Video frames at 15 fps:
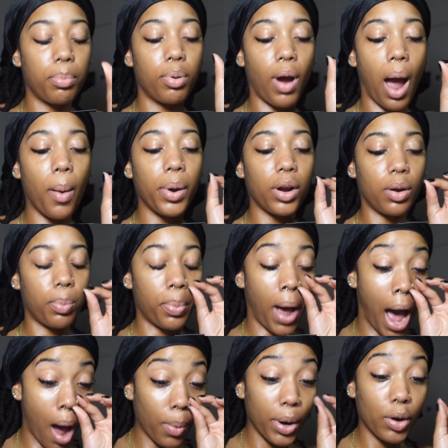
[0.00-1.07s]
Power,
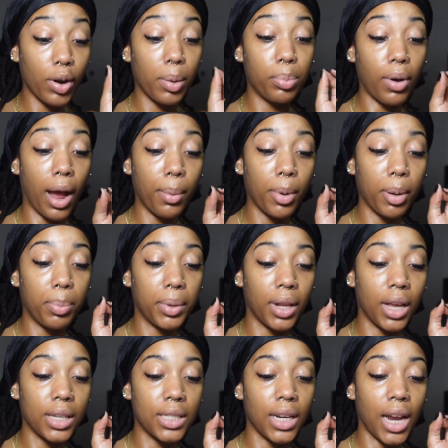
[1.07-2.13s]
Power Grip Primer Plus